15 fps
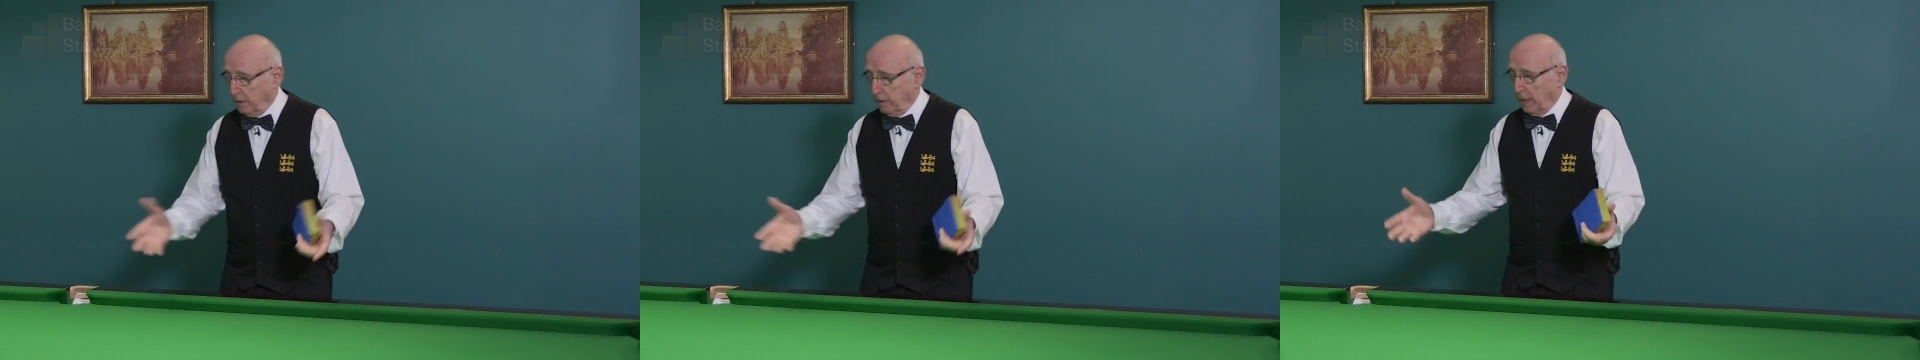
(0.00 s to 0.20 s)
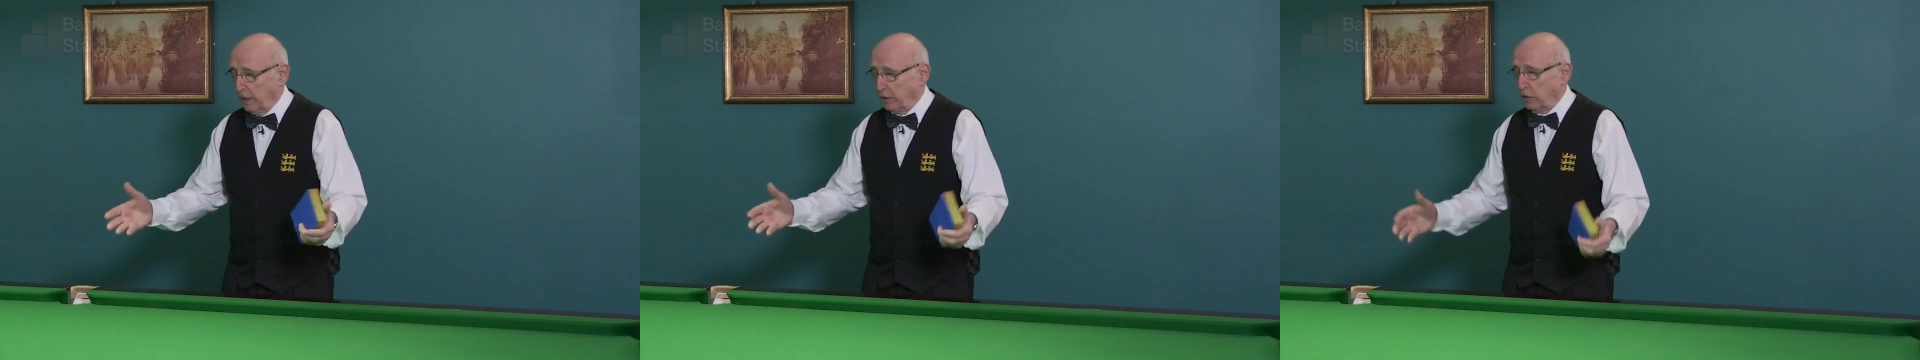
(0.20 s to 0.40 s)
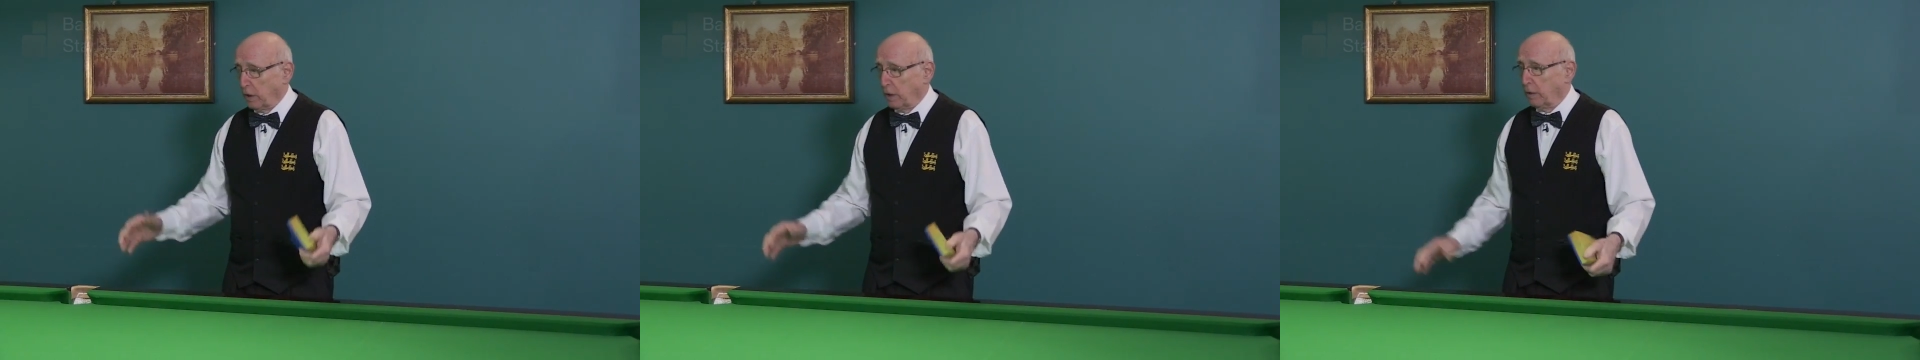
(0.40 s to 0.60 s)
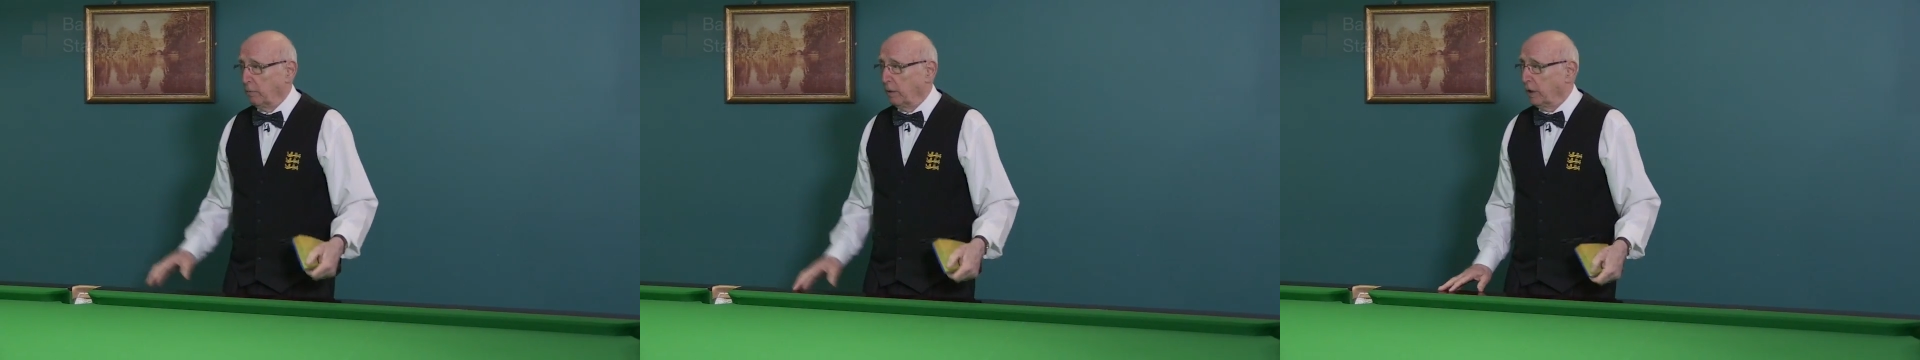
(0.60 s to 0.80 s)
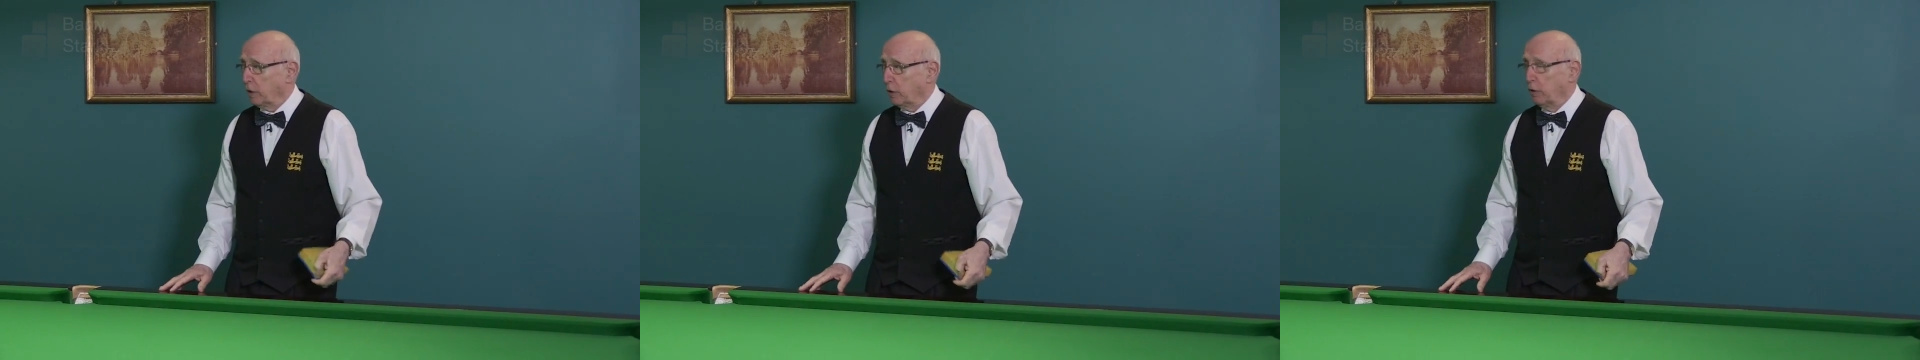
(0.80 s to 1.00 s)
and actually
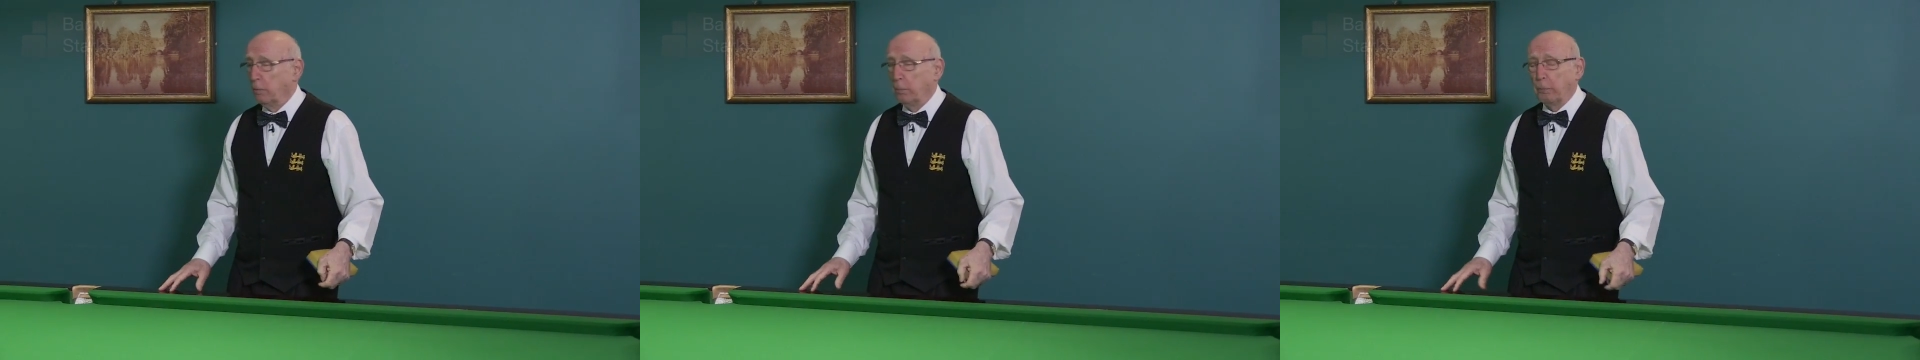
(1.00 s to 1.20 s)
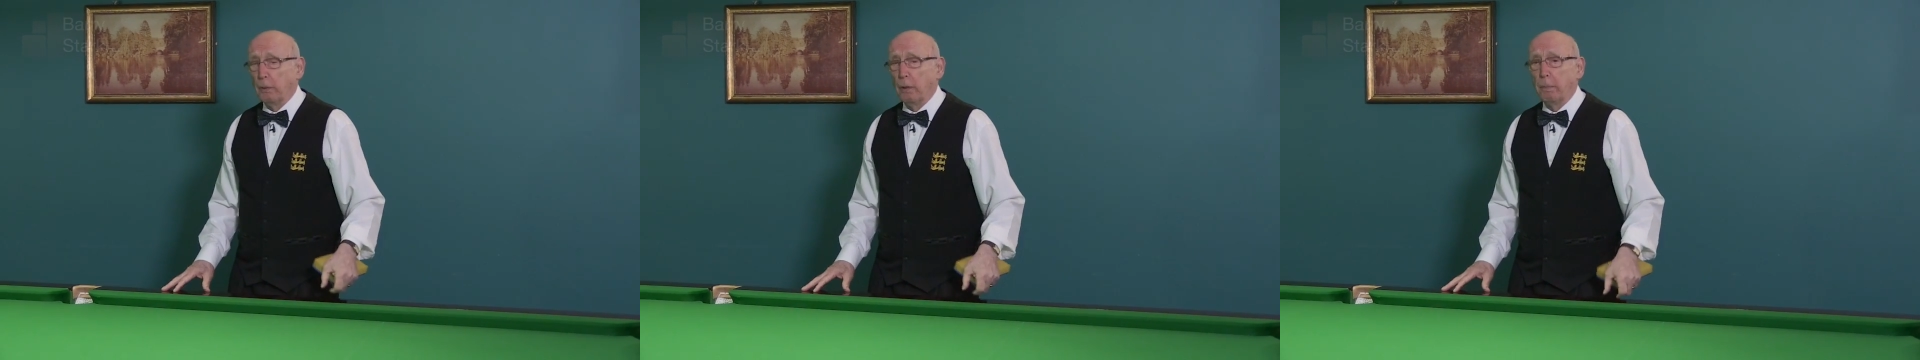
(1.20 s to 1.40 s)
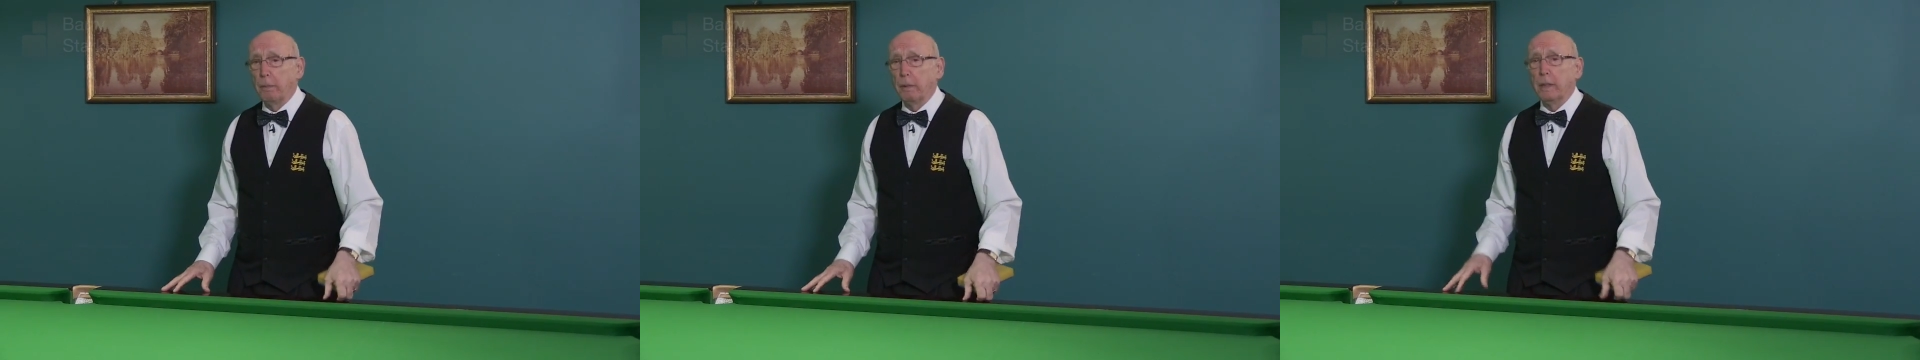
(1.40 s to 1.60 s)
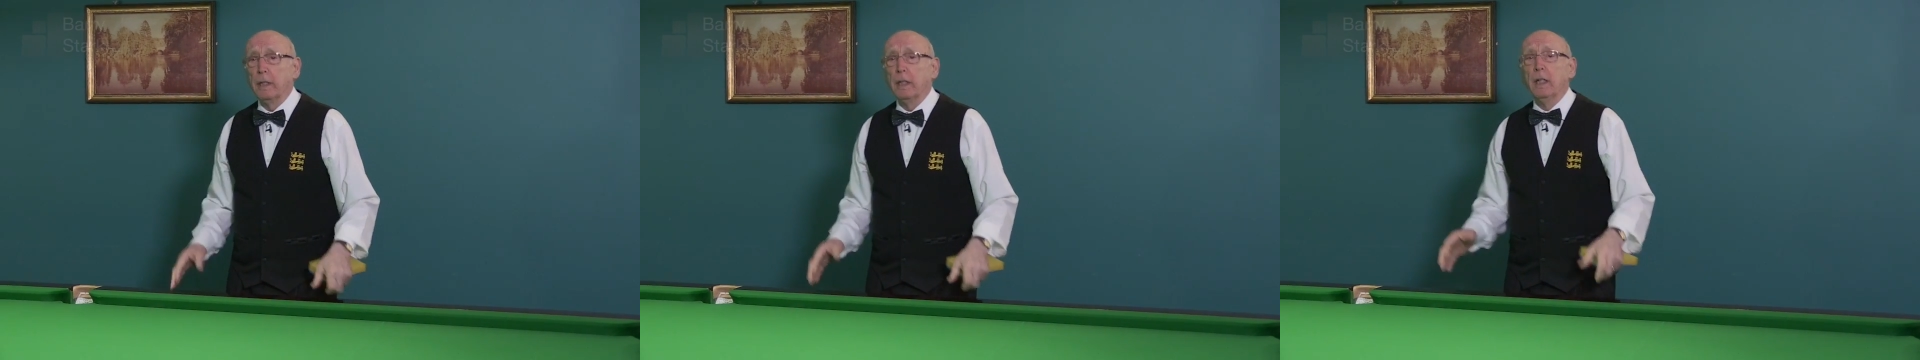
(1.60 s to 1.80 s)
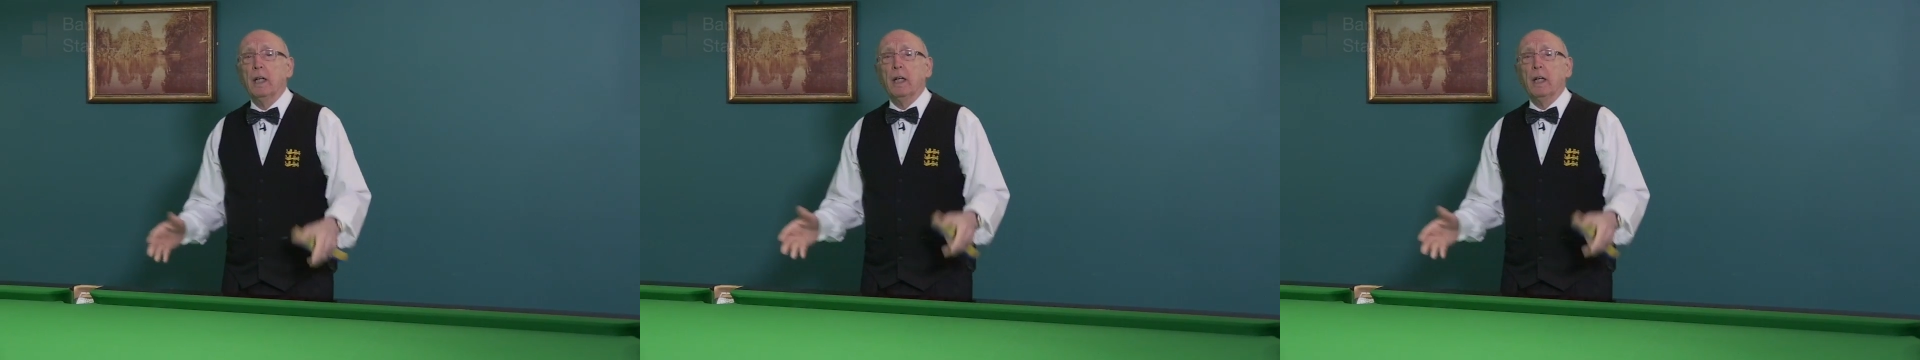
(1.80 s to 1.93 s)
when it's done properly,